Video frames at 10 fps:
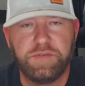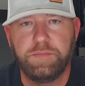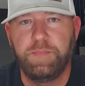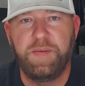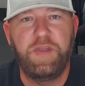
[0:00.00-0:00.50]

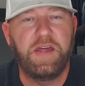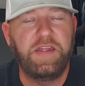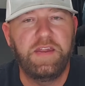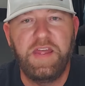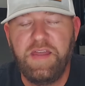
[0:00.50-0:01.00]
Maybe I
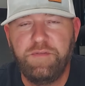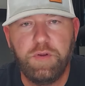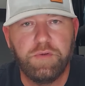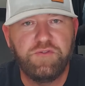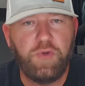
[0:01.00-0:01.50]
need a
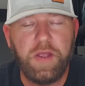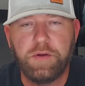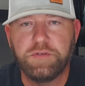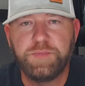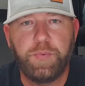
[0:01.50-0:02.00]
heavier
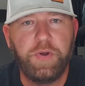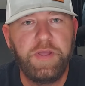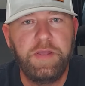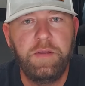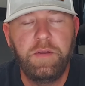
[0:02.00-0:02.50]
striker
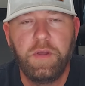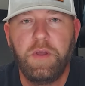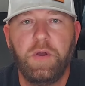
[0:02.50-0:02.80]
spring,